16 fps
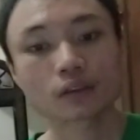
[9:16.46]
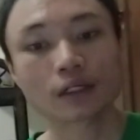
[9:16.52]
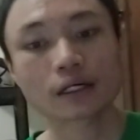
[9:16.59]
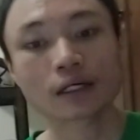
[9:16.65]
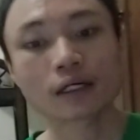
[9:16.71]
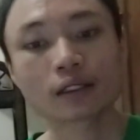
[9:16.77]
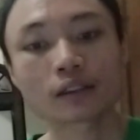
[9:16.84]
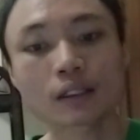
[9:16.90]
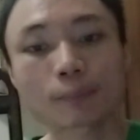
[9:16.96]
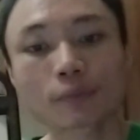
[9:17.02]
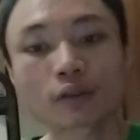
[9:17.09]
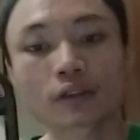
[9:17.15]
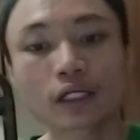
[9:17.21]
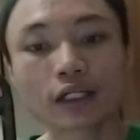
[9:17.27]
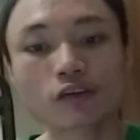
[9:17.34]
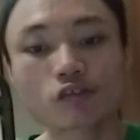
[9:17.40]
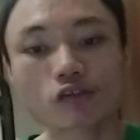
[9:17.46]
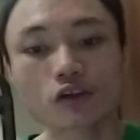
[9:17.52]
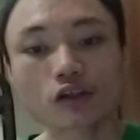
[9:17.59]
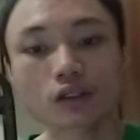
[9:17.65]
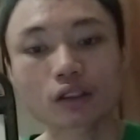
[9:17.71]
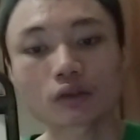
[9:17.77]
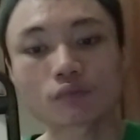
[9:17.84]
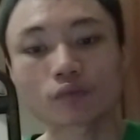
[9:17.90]
And number
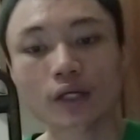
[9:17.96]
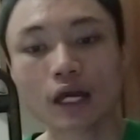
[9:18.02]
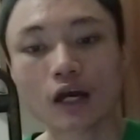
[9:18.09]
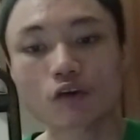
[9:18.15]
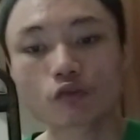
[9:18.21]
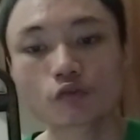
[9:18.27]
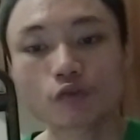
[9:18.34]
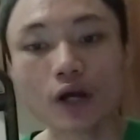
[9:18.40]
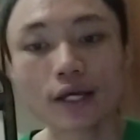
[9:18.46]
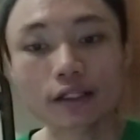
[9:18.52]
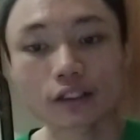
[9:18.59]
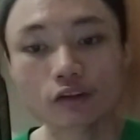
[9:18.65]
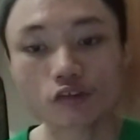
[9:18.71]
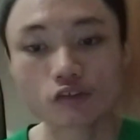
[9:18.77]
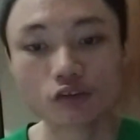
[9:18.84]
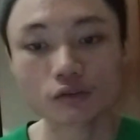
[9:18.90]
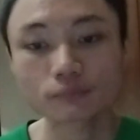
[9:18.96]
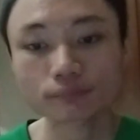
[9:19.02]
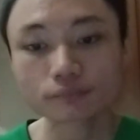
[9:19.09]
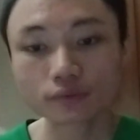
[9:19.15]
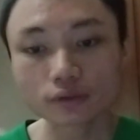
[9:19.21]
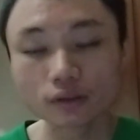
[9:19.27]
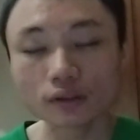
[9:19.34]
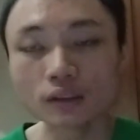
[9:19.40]
19, we have vanish.
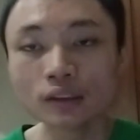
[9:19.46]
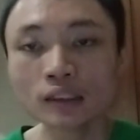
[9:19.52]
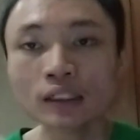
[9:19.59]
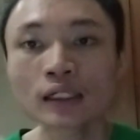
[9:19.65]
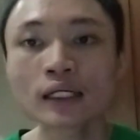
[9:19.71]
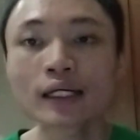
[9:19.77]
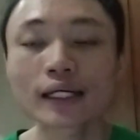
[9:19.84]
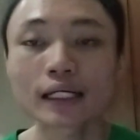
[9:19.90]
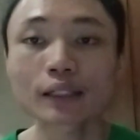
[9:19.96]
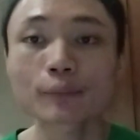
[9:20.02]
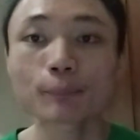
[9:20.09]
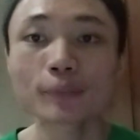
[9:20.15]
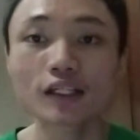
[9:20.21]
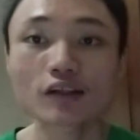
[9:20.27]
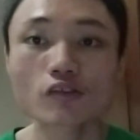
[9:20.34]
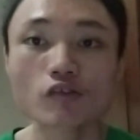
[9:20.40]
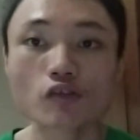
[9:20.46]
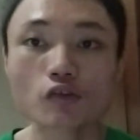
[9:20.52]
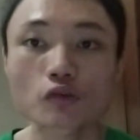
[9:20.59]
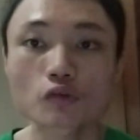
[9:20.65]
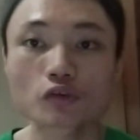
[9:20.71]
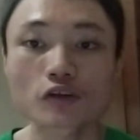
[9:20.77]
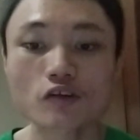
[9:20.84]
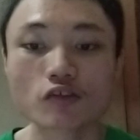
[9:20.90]
It means
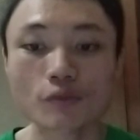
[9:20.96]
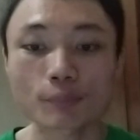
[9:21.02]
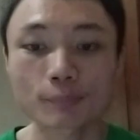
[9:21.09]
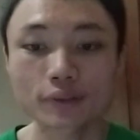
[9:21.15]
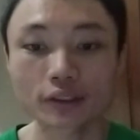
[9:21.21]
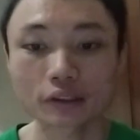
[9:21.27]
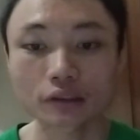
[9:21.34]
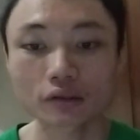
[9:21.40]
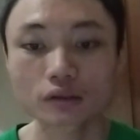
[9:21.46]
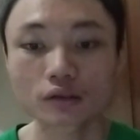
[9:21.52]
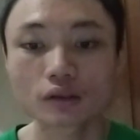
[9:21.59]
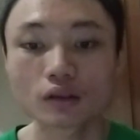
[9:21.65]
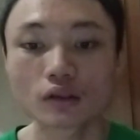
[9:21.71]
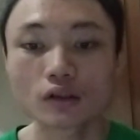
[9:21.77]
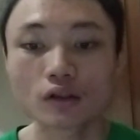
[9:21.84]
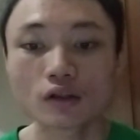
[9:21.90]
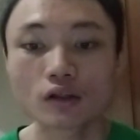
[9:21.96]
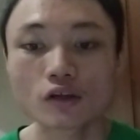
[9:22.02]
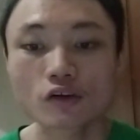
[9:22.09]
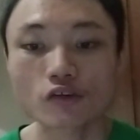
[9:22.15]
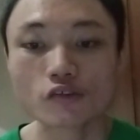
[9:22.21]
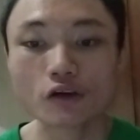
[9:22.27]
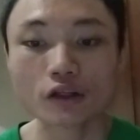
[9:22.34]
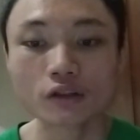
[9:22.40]
to disappear,
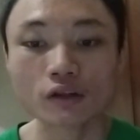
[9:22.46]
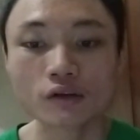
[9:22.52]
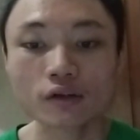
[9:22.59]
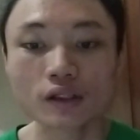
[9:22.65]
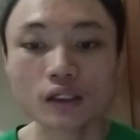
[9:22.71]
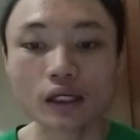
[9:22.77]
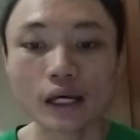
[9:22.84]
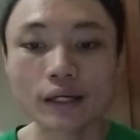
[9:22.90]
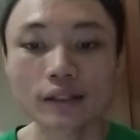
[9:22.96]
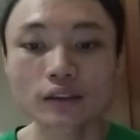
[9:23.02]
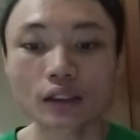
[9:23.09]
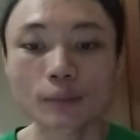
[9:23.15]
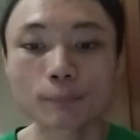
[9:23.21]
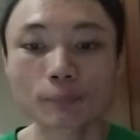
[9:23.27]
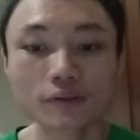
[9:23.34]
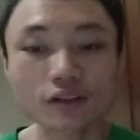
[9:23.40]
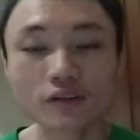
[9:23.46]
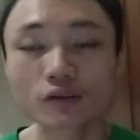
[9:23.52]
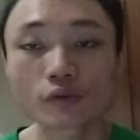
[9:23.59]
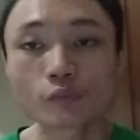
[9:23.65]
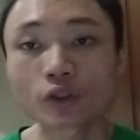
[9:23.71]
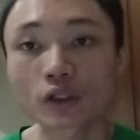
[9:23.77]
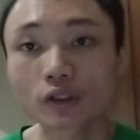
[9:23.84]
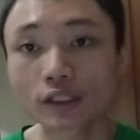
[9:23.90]
suddenly and completely
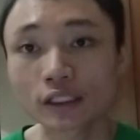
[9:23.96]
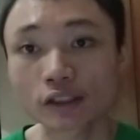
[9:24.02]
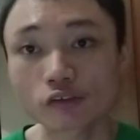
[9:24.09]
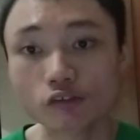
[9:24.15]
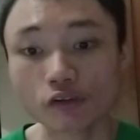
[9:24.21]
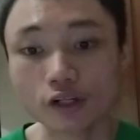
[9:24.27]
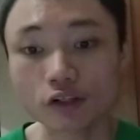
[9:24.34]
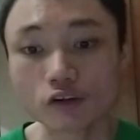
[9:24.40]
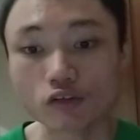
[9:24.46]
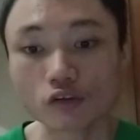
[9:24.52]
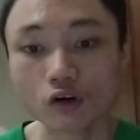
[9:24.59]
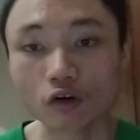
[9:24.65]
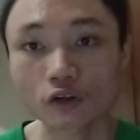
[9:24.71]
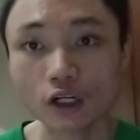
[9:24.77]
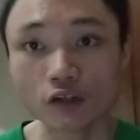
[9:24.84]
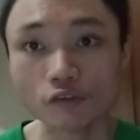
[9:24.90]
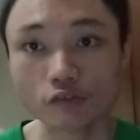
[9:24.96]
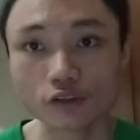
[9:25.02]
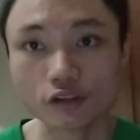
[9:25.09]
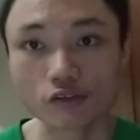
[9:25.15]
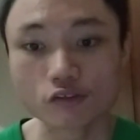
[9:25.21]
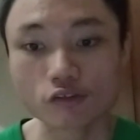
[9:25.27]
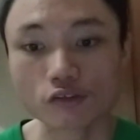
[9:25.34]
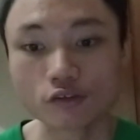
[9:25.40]
without any trace or
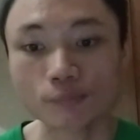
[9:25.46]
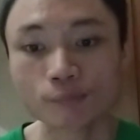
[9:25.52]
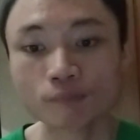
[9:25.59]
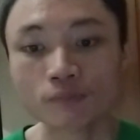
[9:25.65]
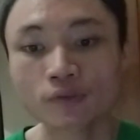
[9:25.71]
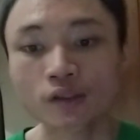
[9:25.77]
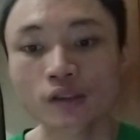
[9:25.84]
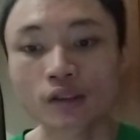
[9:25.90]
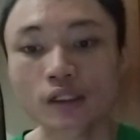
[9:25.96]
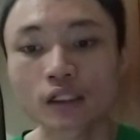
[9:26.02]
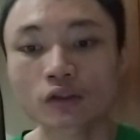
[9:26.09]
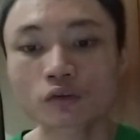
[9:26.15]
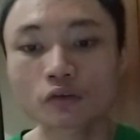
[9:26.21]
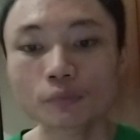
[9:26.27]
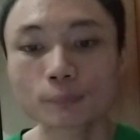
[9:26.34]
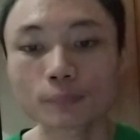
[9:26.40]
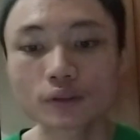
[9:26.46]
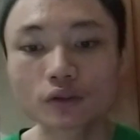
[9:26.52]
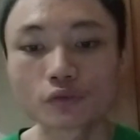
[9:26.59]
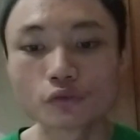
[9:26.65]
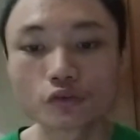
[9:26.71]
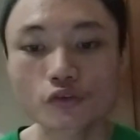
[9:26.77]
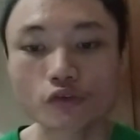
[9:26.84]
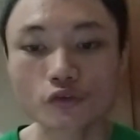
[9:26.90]
evidence. It could be
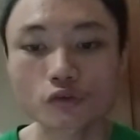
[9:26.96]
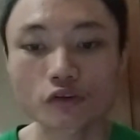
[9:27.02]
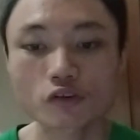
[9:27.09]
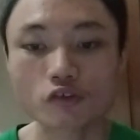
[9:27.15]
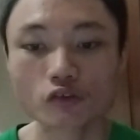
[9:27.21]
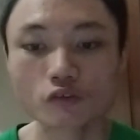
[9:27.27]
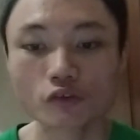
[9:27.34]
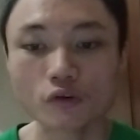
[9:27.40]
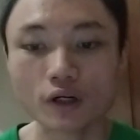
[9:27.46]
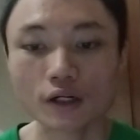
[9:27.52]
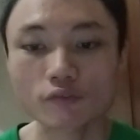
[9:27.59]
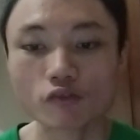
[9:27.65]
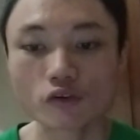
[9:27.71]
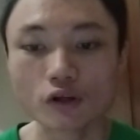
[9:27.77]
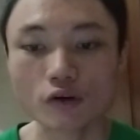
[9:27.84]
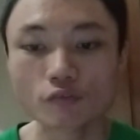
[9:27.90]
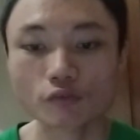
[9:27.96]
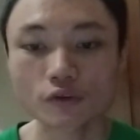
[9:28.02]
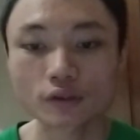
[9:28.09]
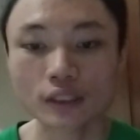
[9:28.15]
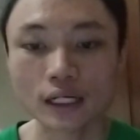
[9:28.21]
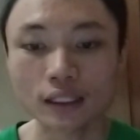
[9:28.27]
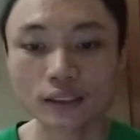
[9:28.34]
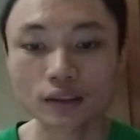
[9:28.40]
used to describe
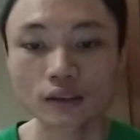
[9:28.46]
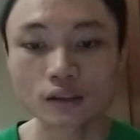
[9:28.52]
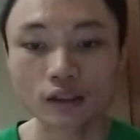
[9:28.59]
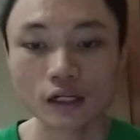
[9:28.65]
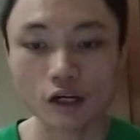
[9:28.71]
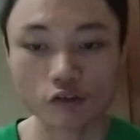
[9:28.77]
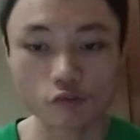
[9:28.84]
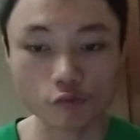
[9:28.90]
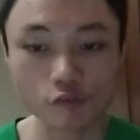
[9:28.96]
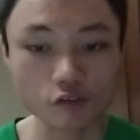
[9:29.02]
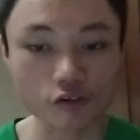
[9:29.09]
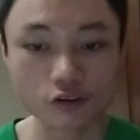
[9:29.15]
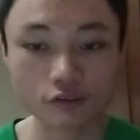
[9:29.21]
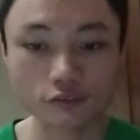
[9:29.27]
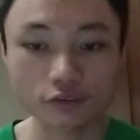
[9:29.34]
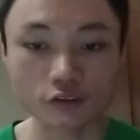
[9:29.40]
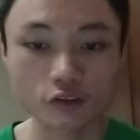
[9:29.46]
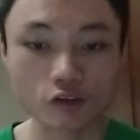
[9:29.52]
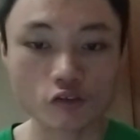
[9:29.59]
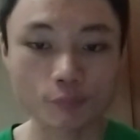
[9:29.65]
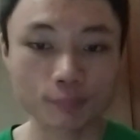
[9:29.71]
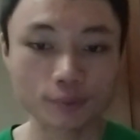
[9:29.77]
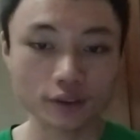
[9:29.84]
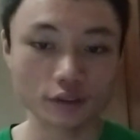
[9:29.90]
something that has physically
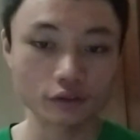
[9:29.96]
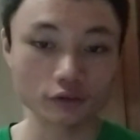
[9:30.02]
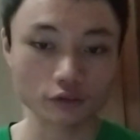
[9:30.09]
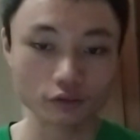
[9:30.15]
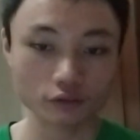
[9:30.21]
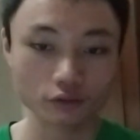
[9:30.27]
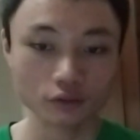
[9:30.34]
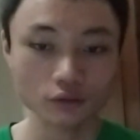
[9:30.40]
disappeared